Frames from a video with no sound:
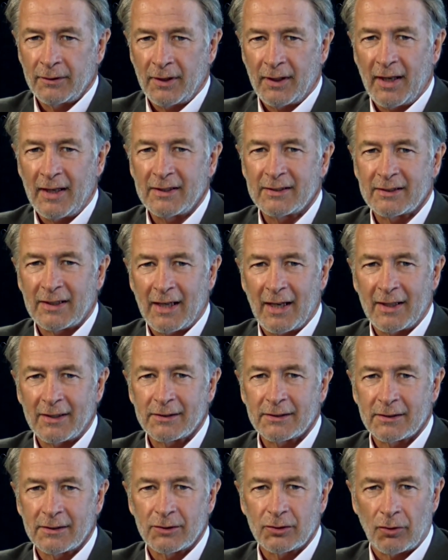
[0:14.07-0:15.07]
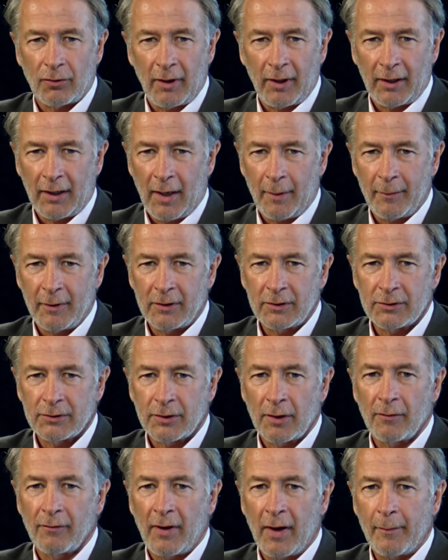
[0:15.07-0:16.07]
Today's guest is Greg
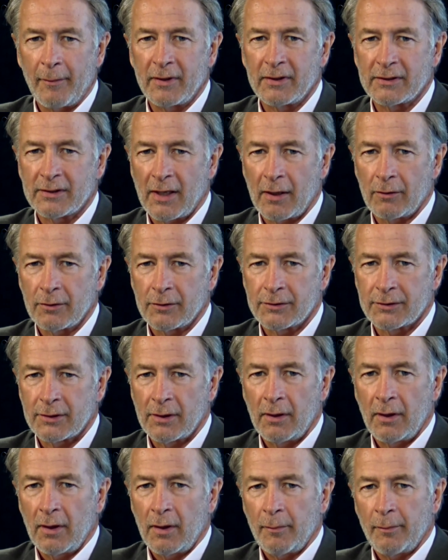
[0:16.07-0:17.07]
Hemmings of Hemmings House.